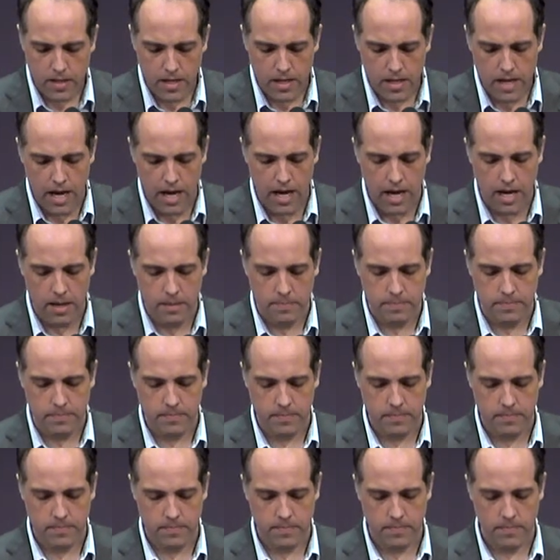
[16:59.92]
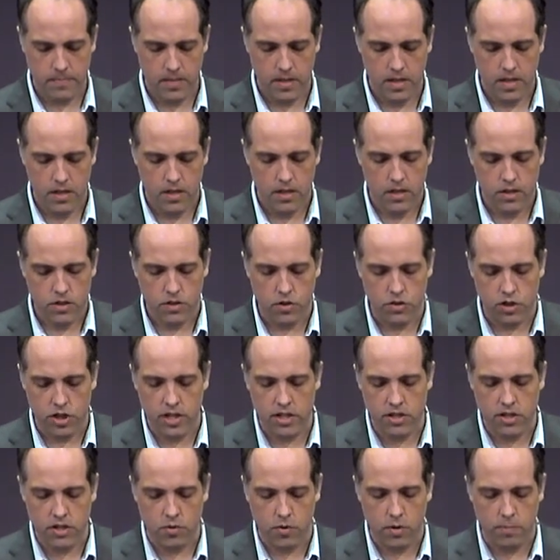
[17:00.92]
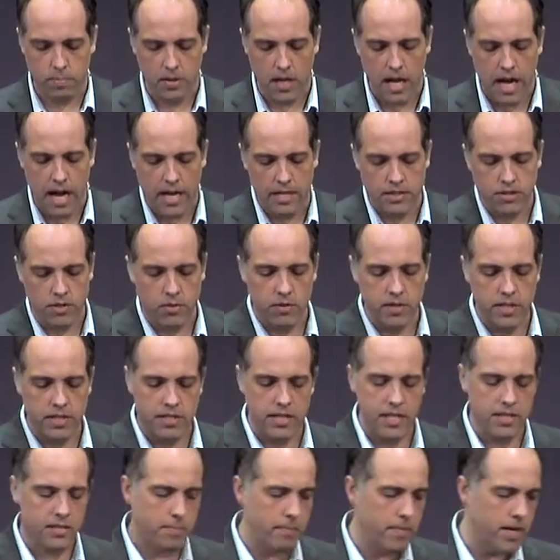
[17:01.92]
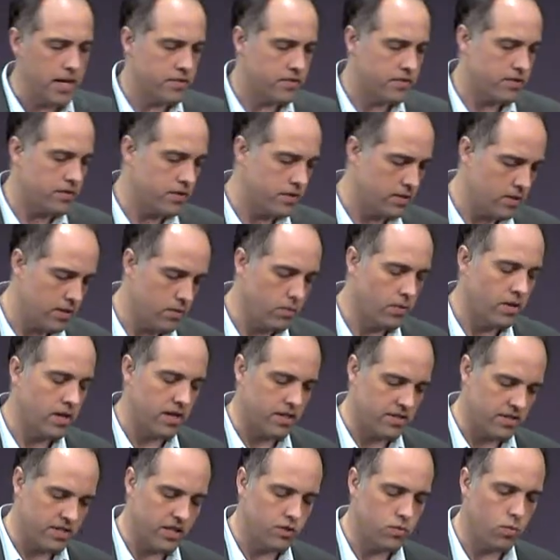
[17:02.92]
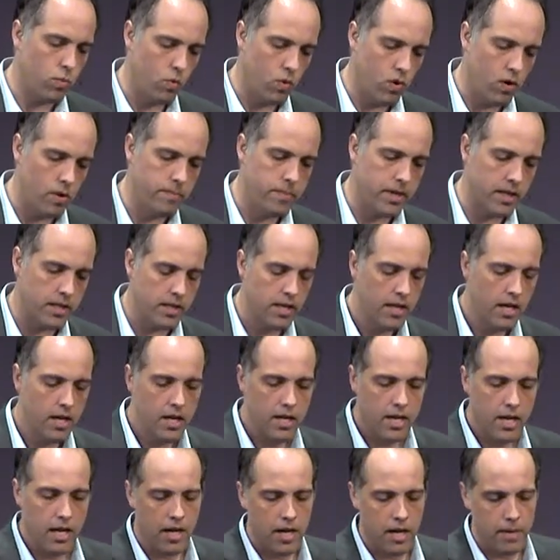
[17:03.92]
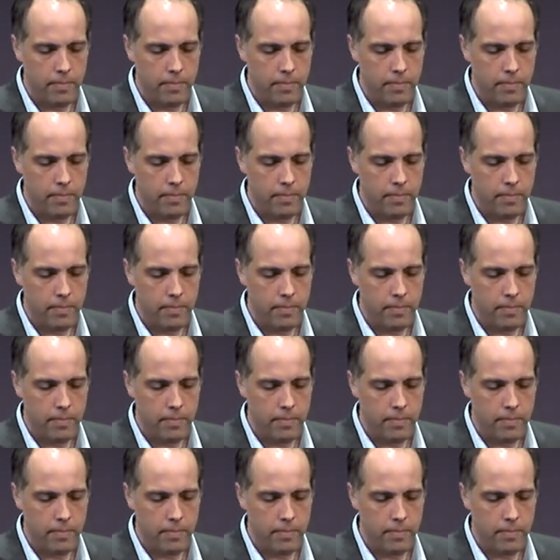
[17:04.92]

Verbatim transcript: Um, so Jesus replies to her. He says, miss, well, it says woman, uh,